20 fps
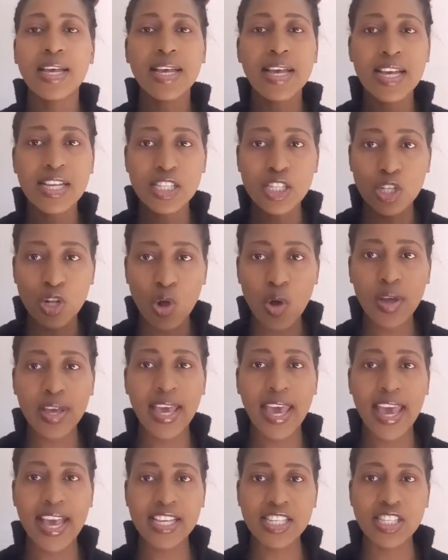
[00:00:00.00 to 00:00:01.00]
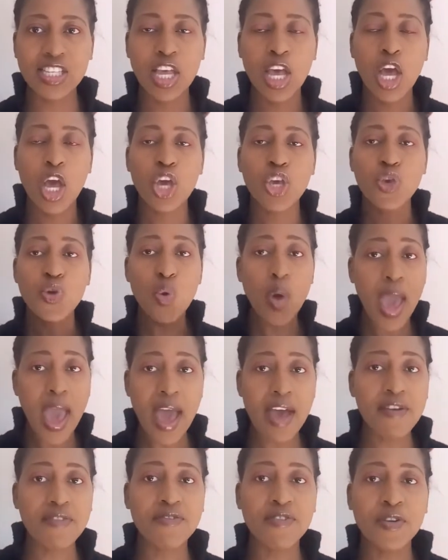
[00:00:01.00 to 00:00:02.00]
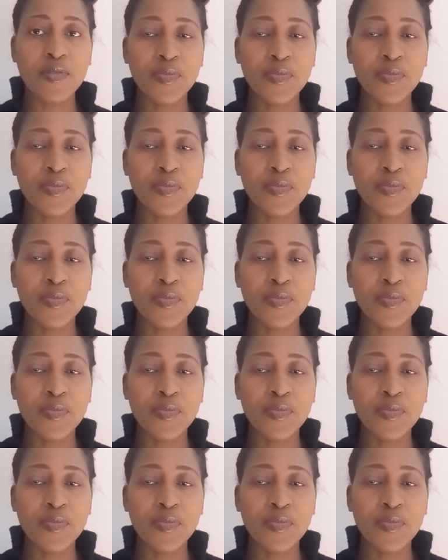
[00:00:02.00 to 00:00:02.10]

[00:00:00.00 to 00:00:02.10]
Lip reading: as long as you have